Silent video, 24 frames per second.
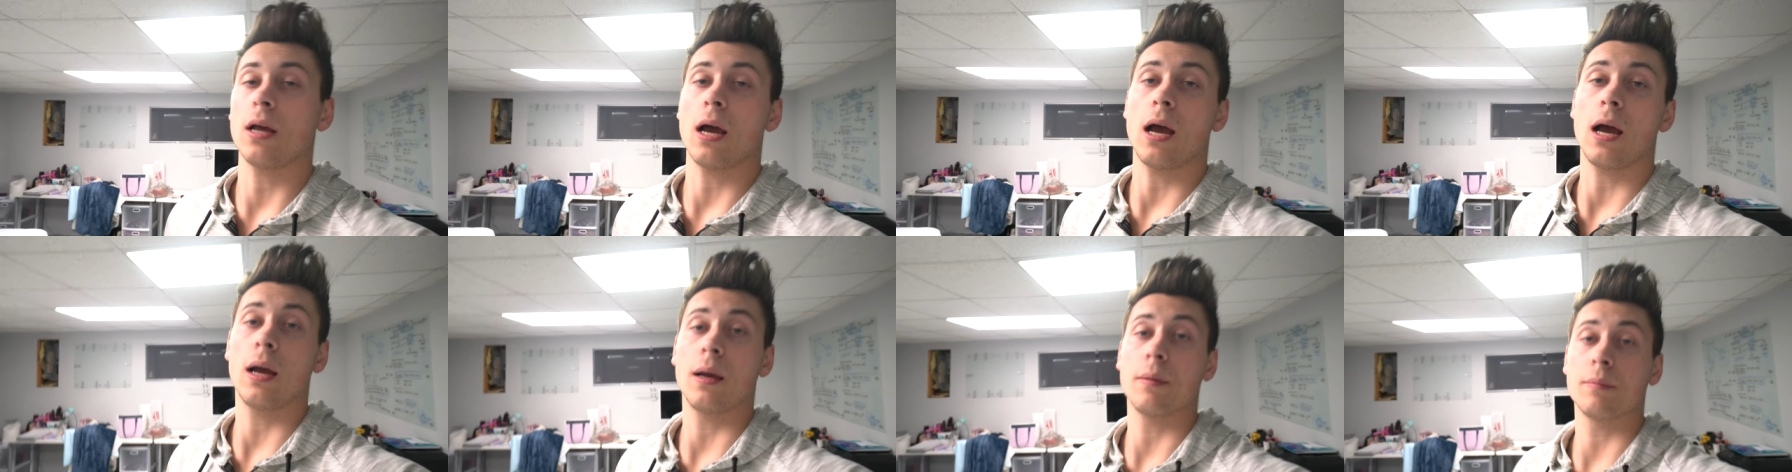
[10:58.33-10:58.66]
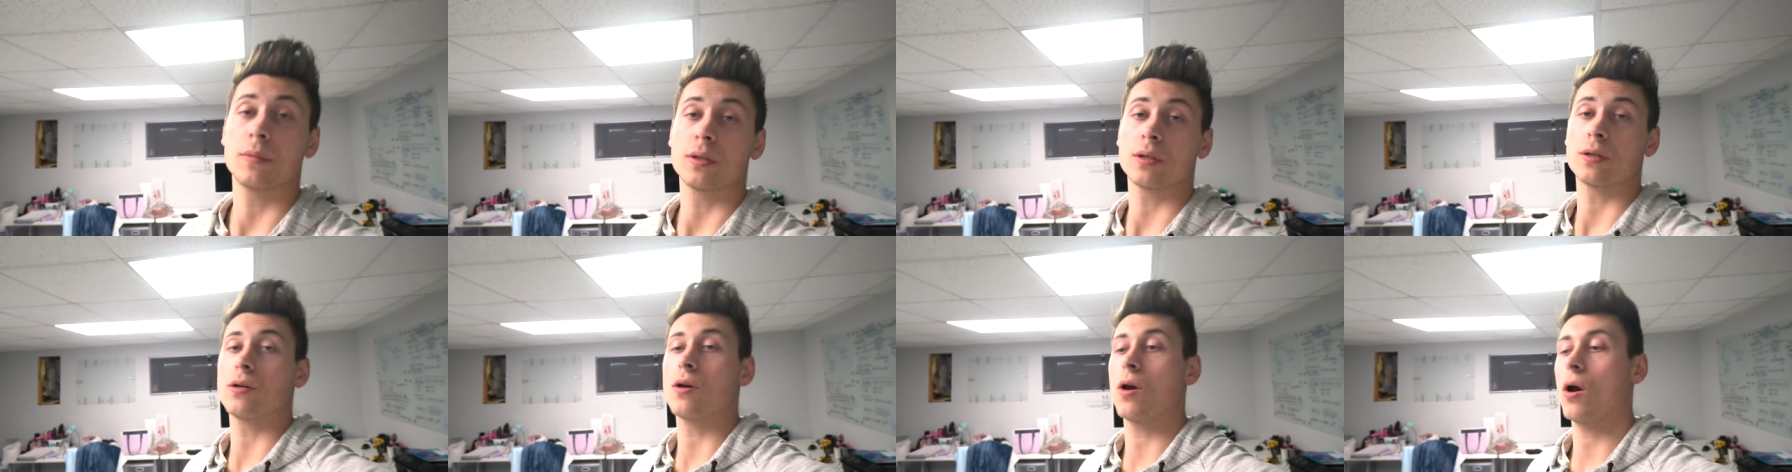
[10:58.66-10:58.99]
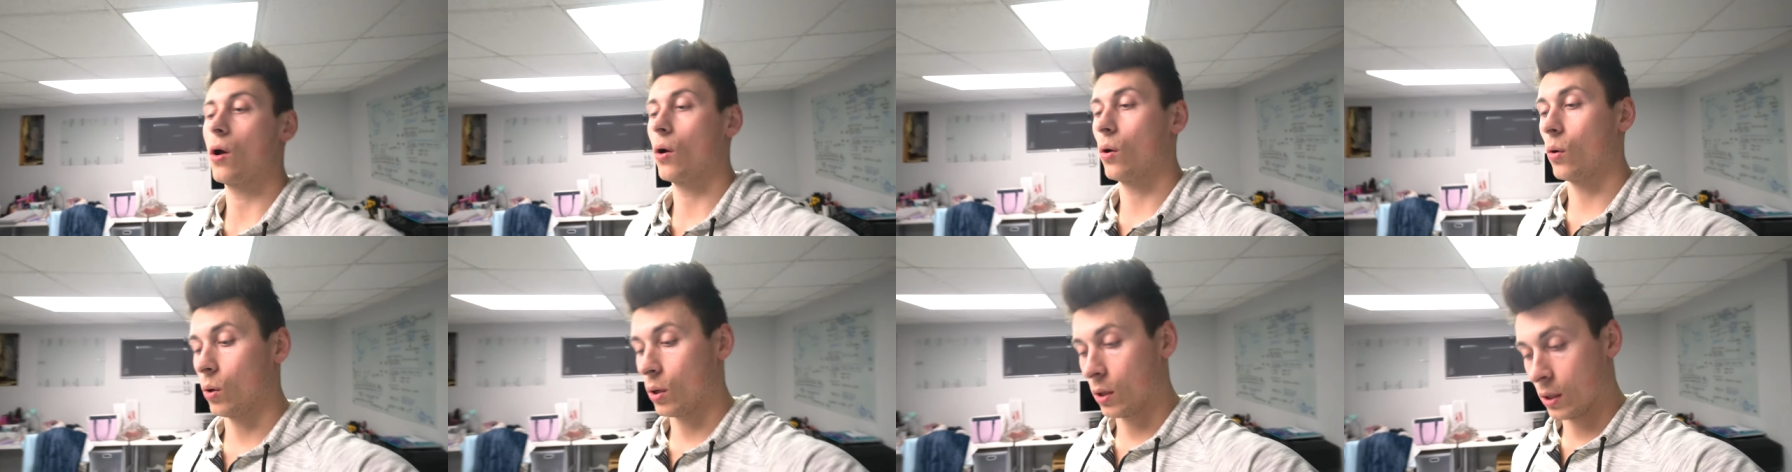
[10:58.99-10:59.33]
Time to
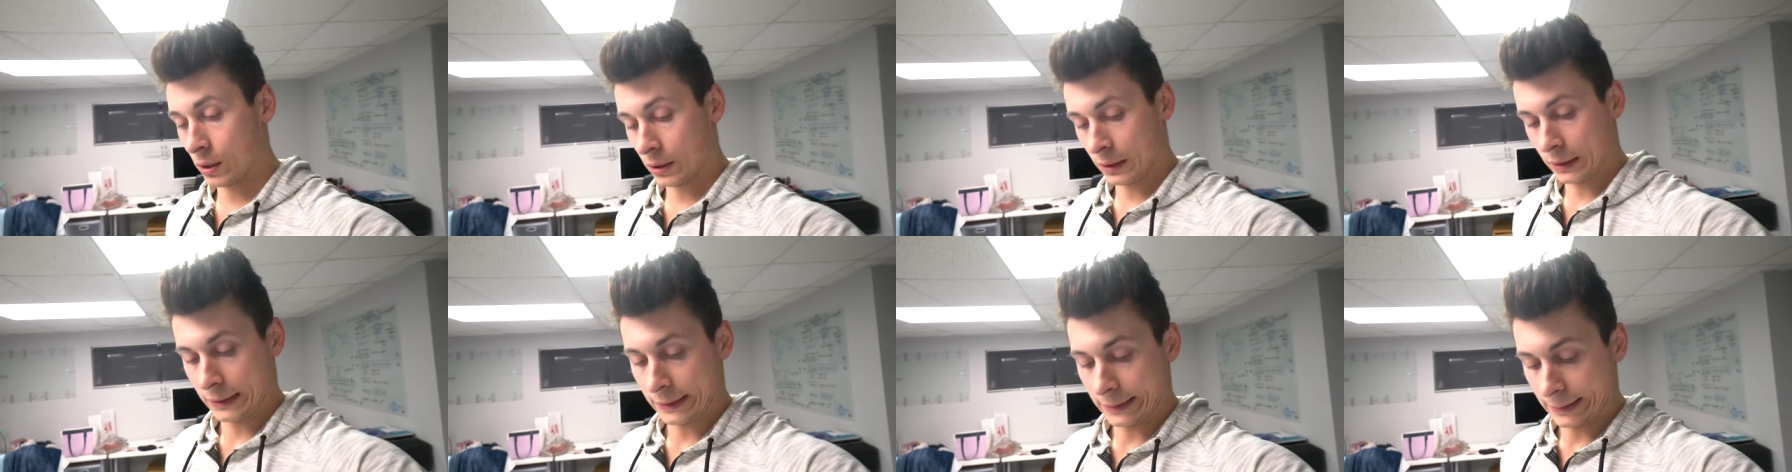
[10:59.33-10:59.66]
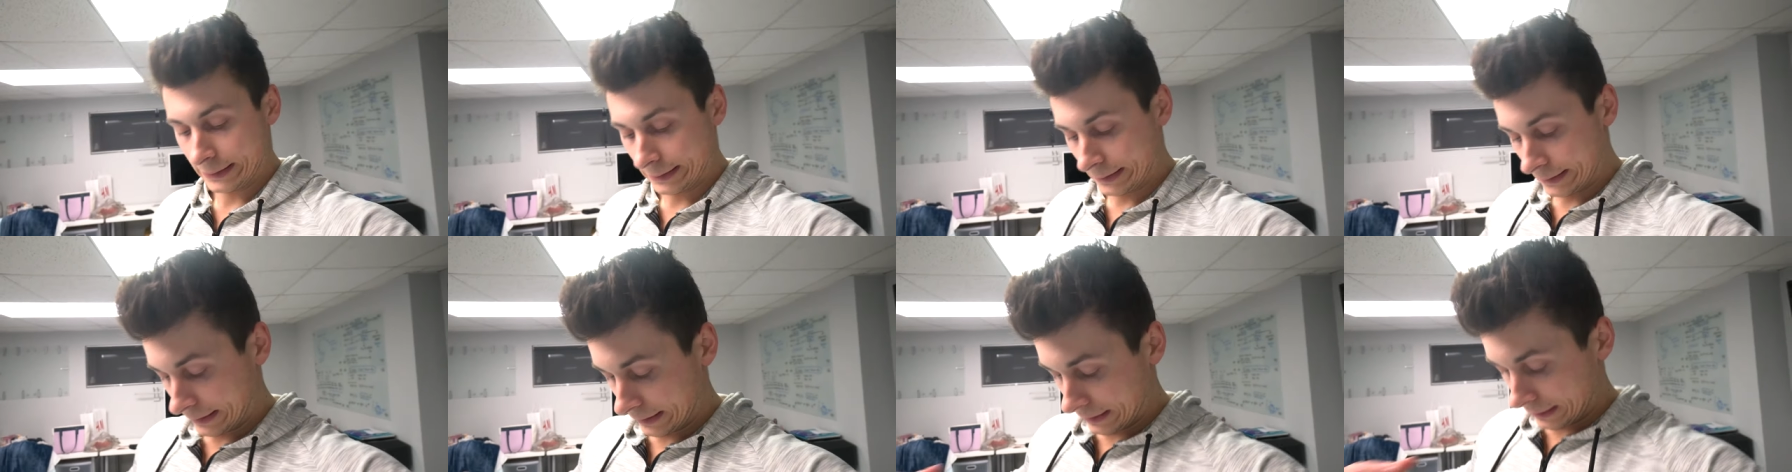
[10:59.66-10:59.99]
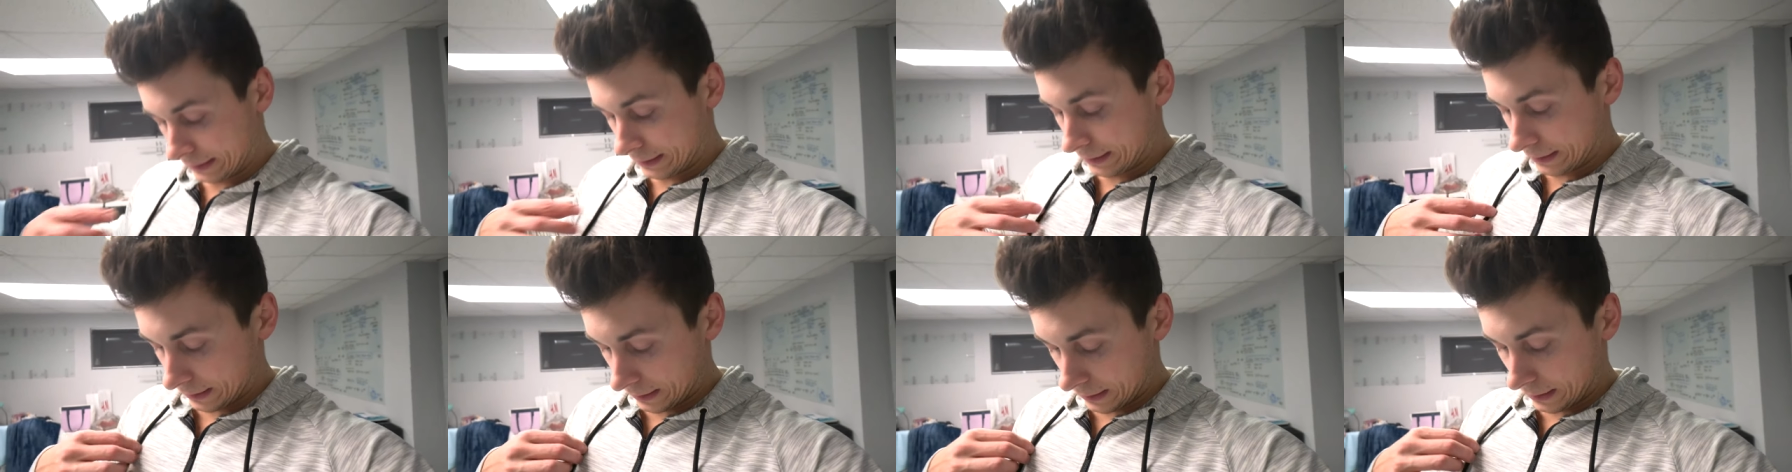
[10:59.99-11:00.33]
go
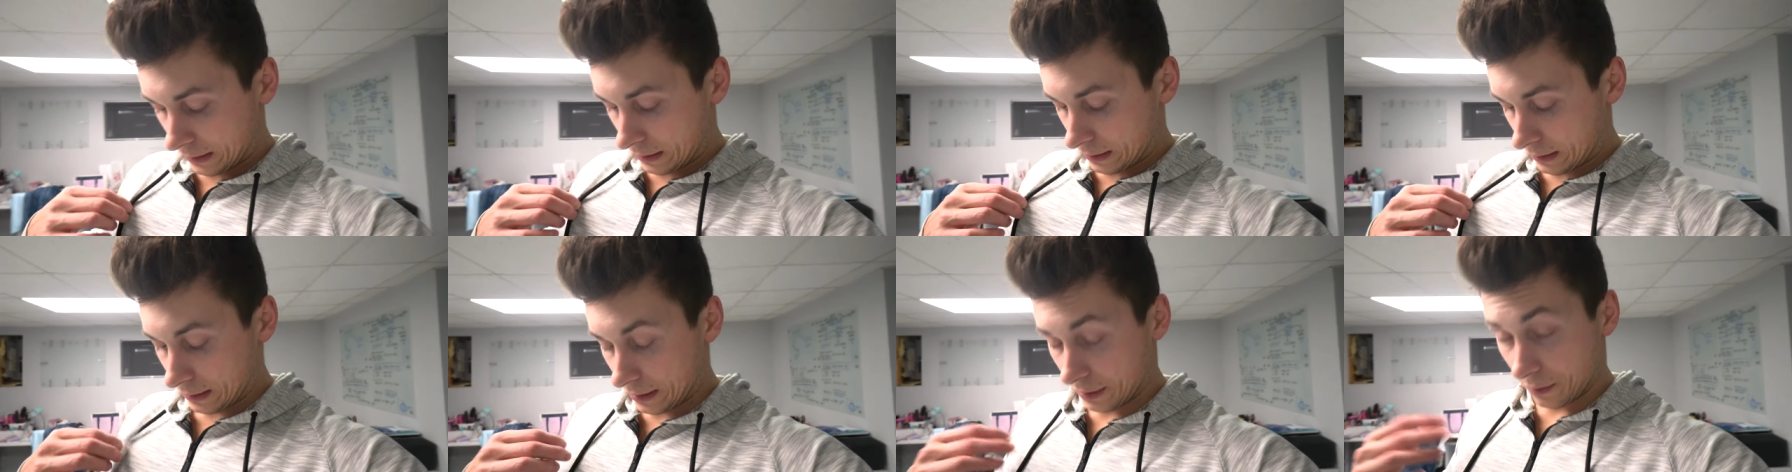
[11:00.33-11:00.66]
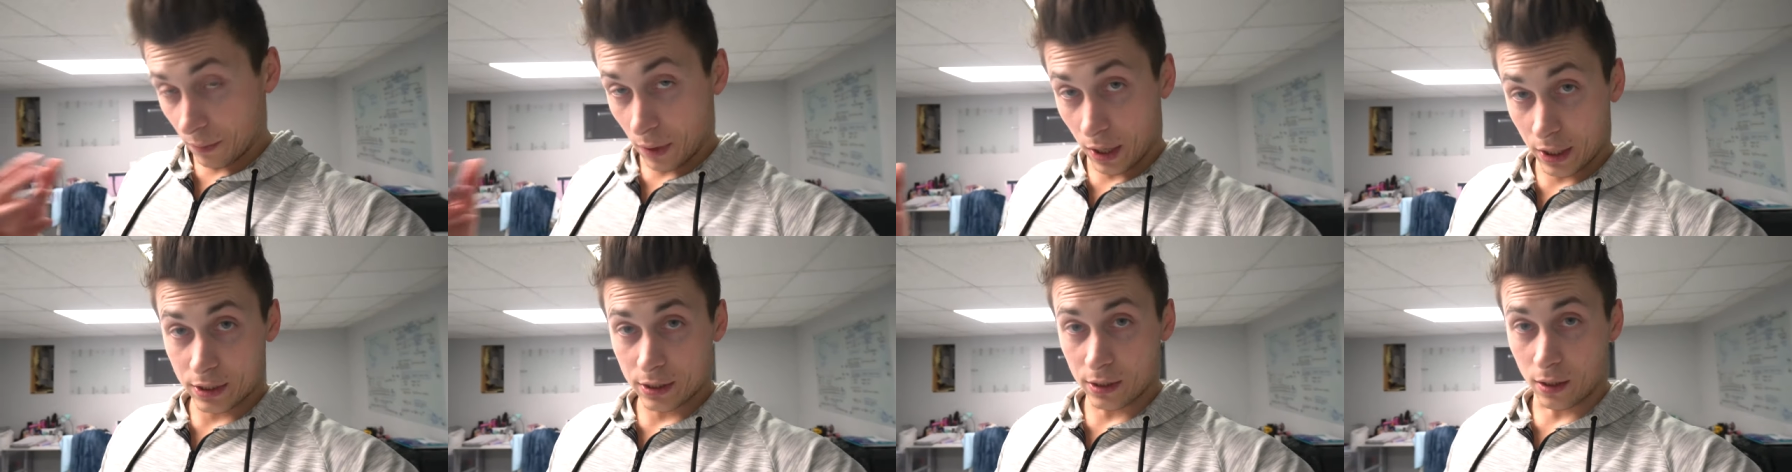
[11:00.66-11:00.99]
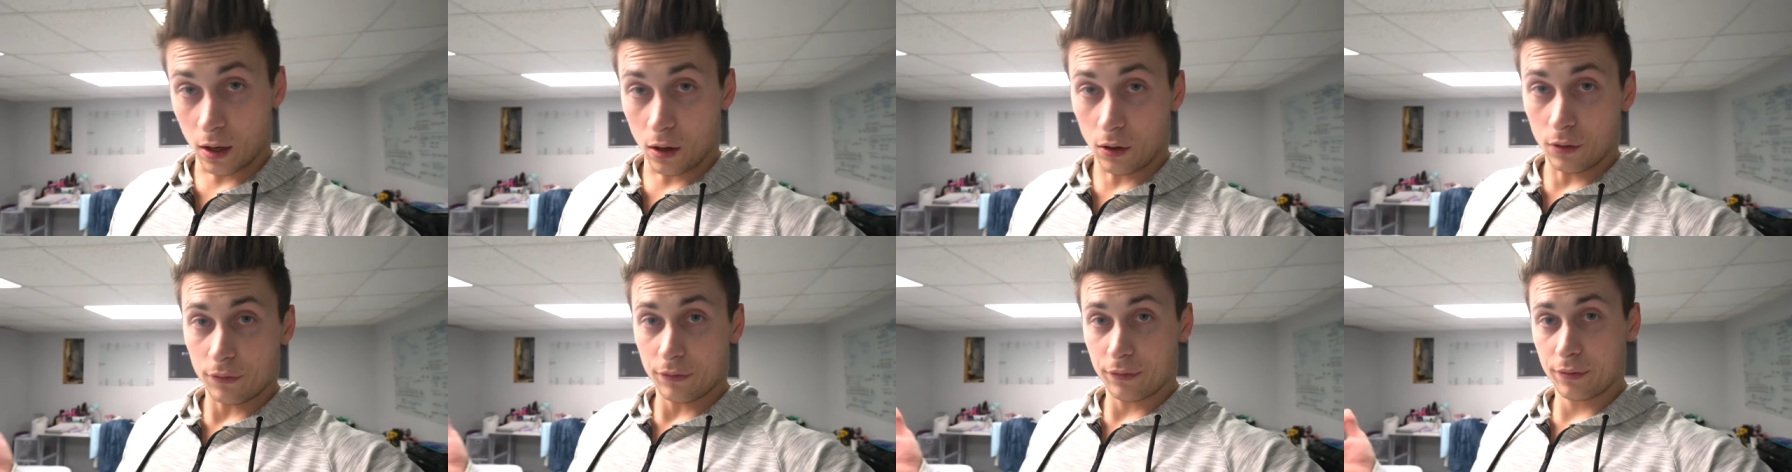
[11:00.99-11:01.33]
clean
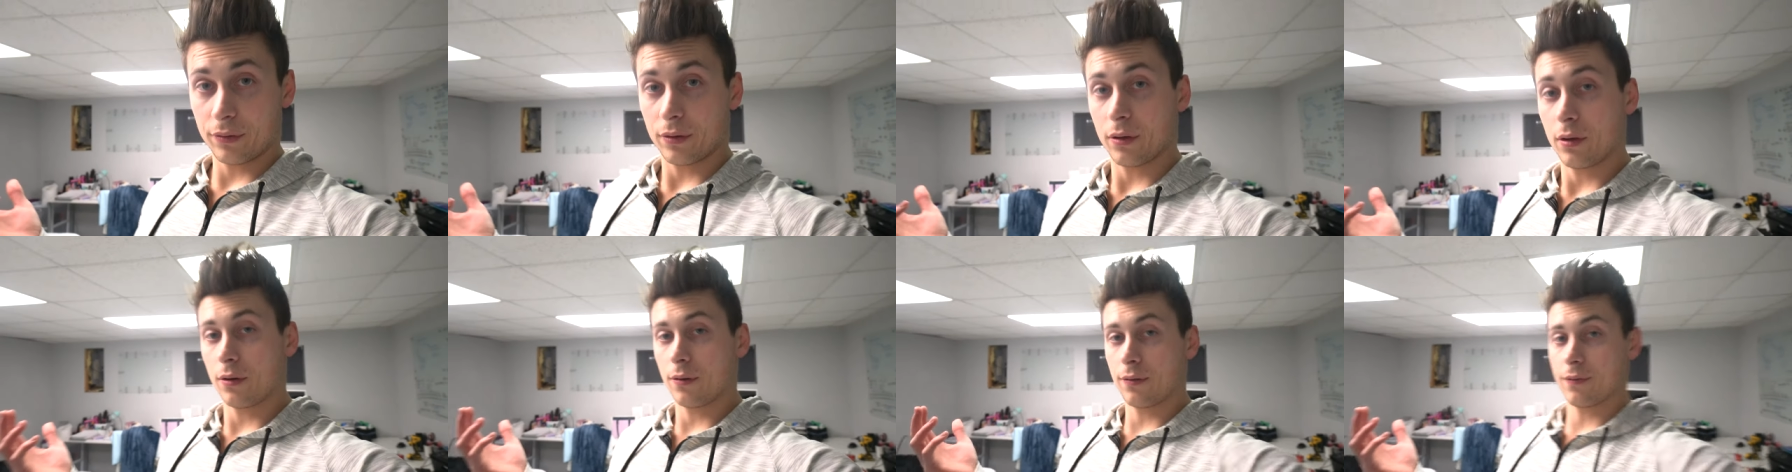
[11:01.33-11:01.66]
myself